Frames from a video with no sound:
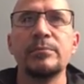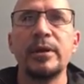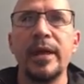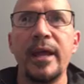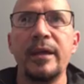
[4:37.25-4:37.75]

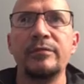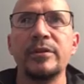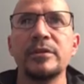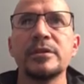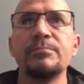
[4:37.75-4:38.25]

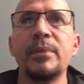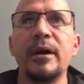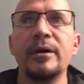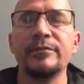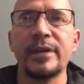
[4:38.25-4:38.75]
behaviors
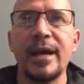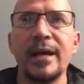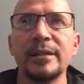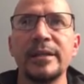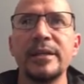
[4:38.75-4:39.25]
of
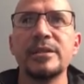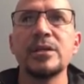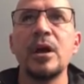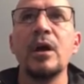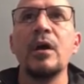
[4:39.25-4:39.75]
colleagues